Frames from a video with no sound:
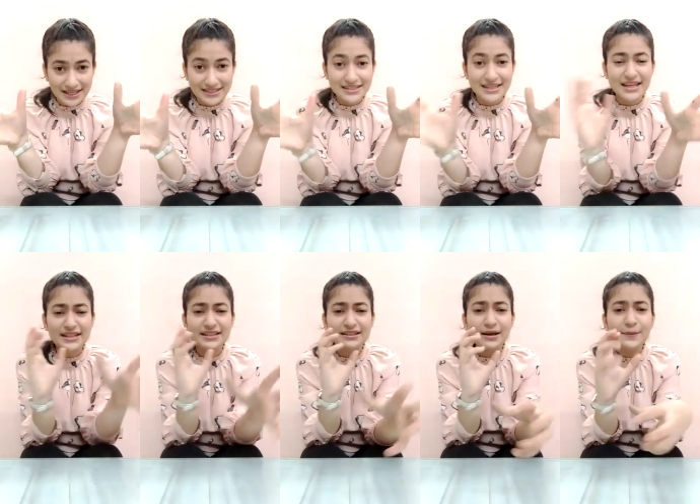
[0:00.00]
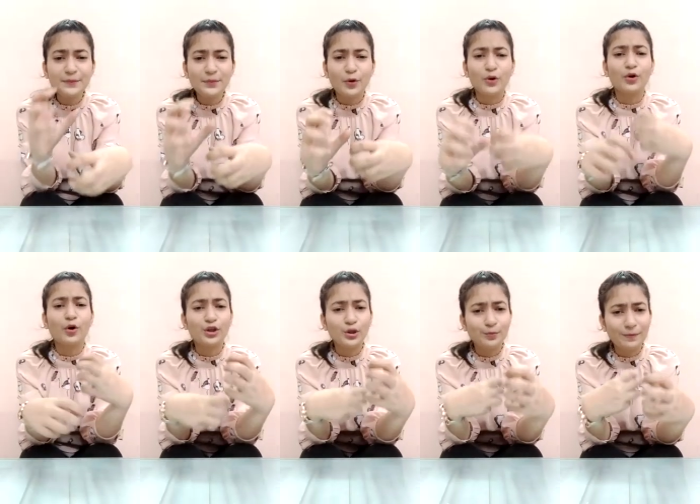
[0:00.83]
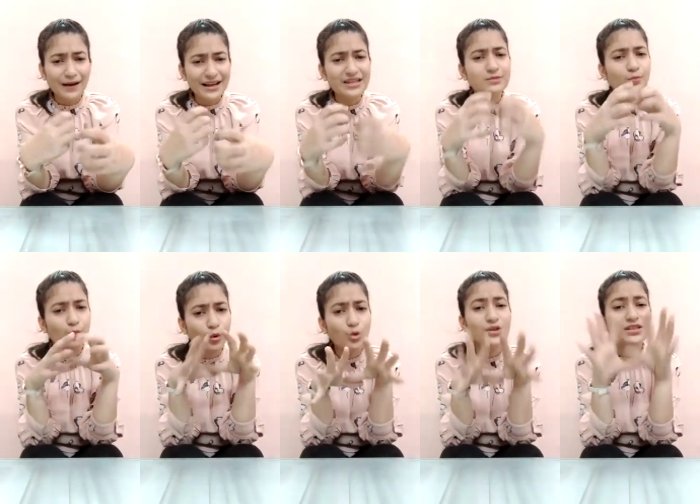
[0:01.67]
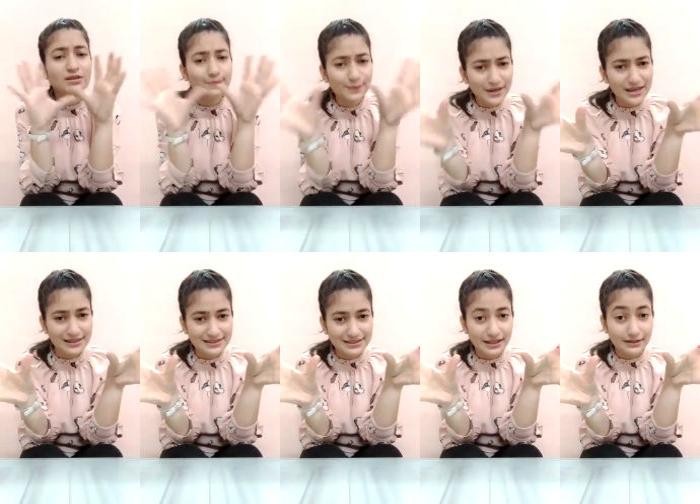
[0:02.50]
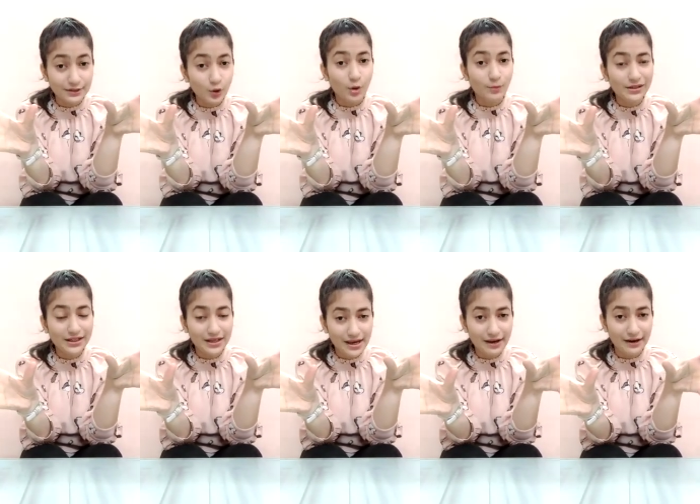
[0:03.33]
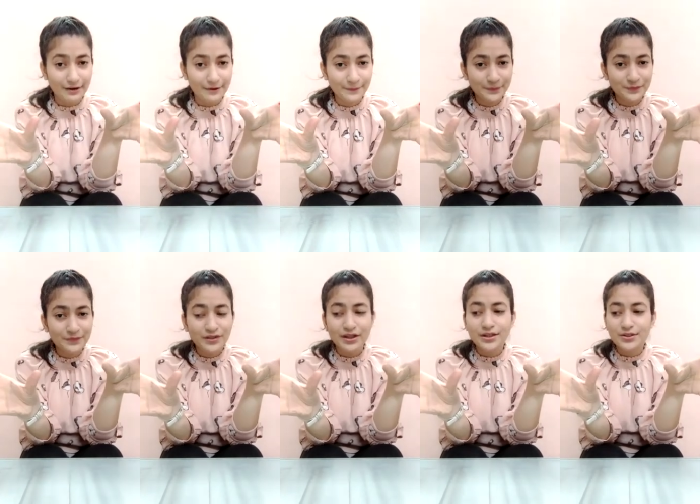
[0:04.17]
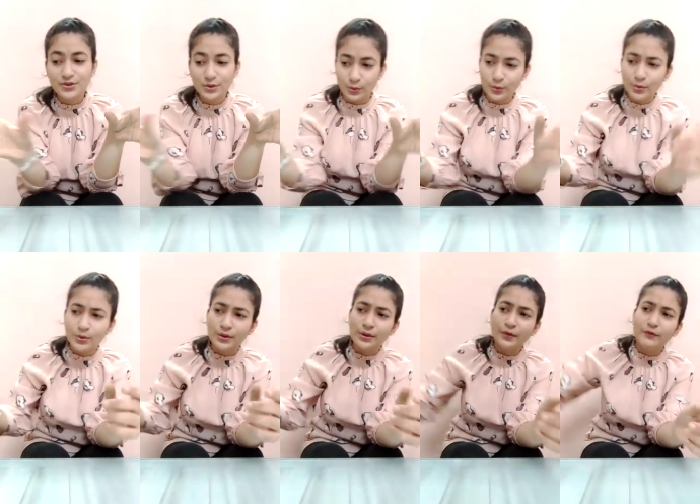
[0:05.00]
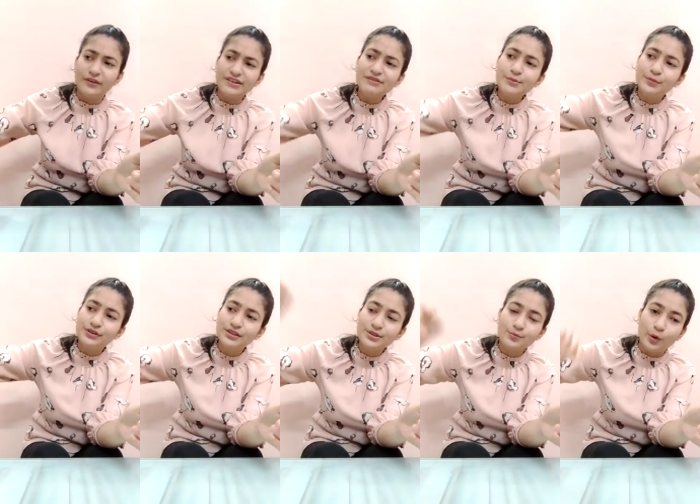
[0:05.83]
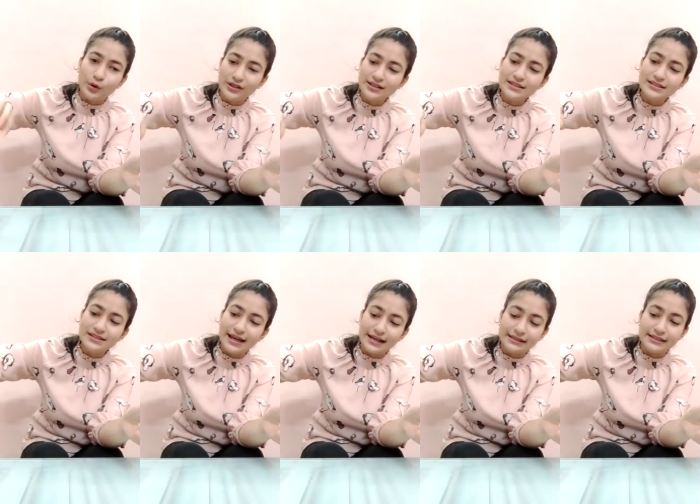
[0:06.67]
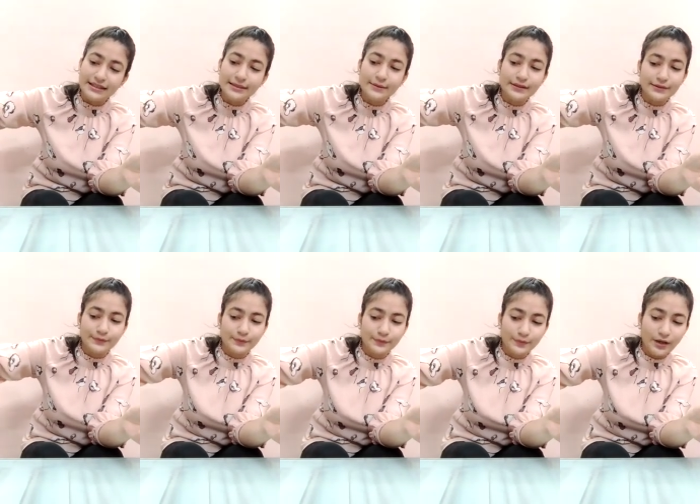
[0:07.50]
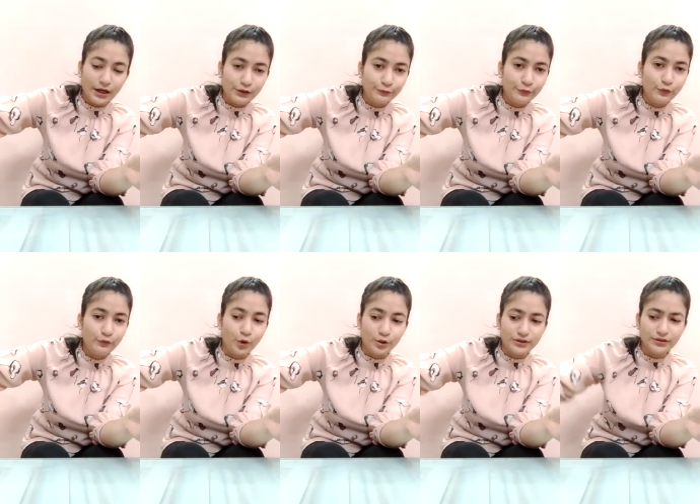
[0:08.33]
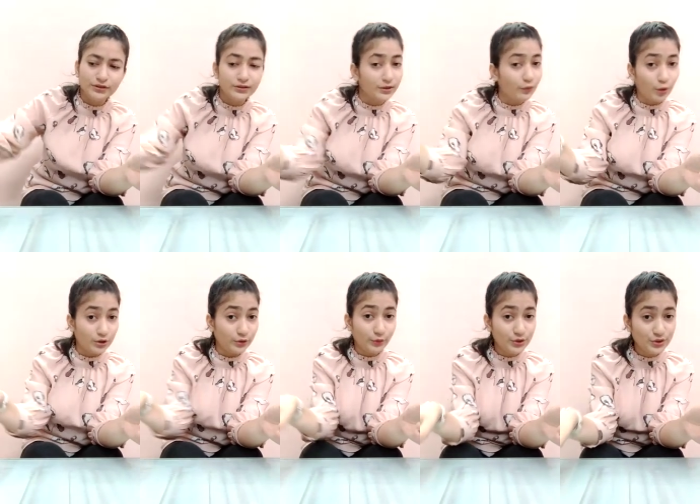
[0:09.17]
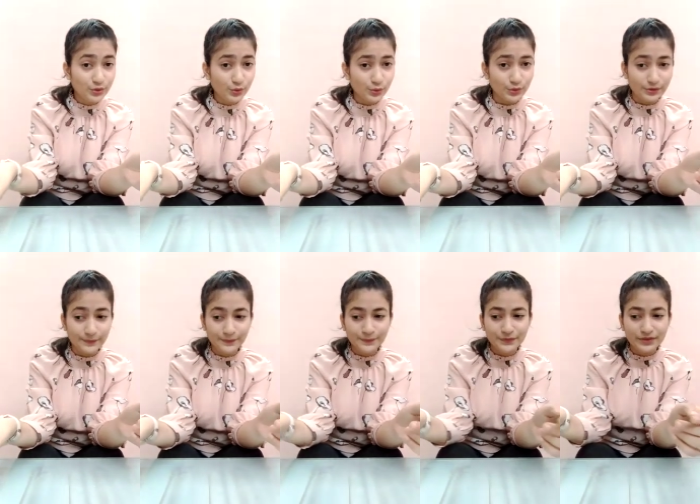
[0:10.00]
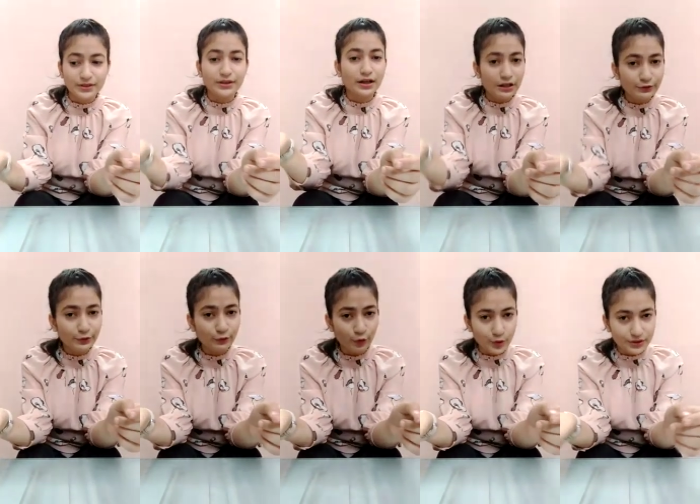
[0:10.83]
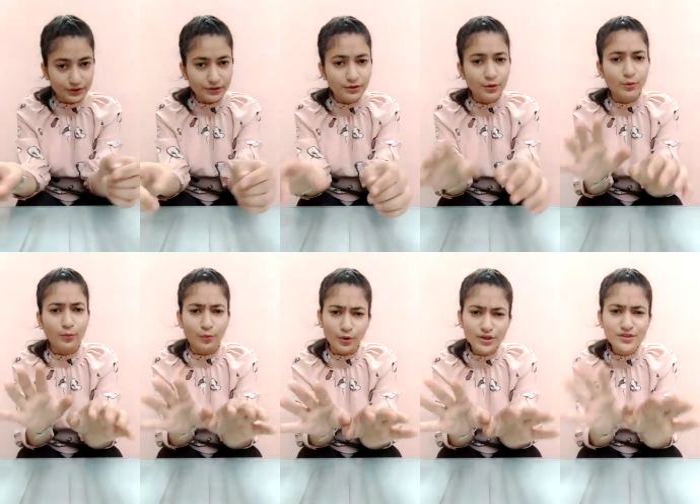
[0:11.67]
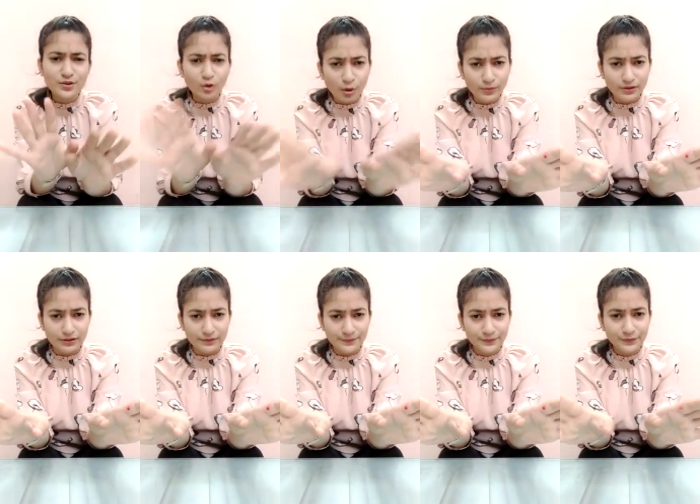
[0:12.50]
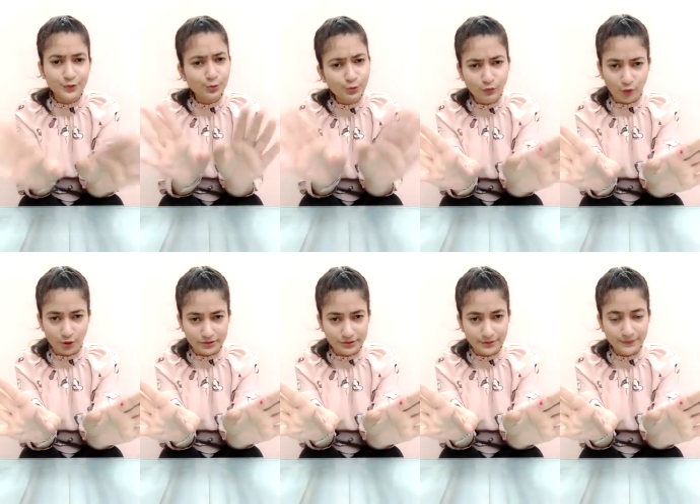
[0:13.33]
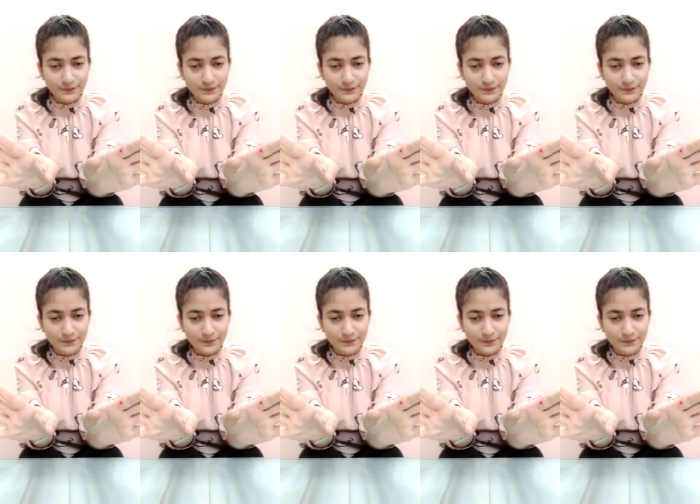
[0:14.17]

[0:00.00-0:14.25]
it takes up or occupies more space than the normal air. So when we put this bottle inside the colorful water, the water was cool. The colorful water was normal, cool water.